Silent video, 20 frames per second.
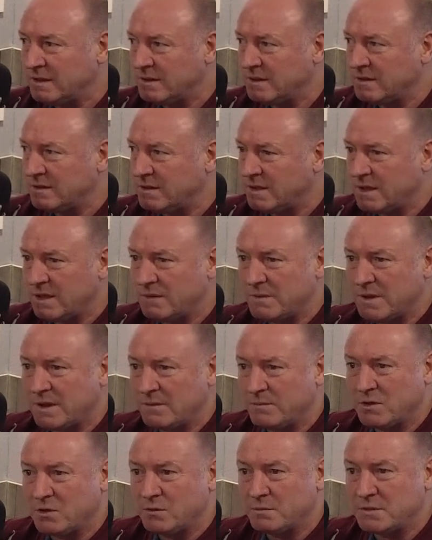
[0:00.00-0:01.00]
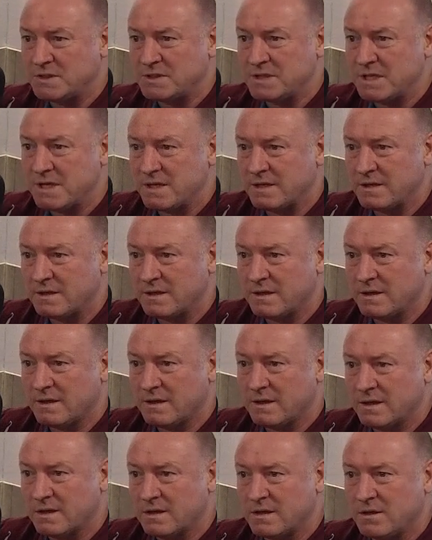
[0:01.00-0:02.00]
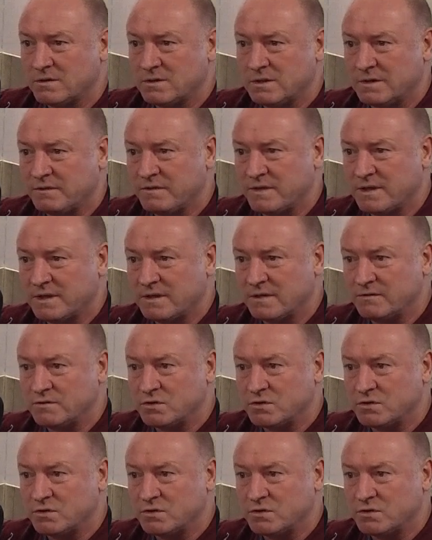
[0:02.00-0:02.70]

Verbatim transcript: you know, I'm, I'm a number 10 and I, I can't defend.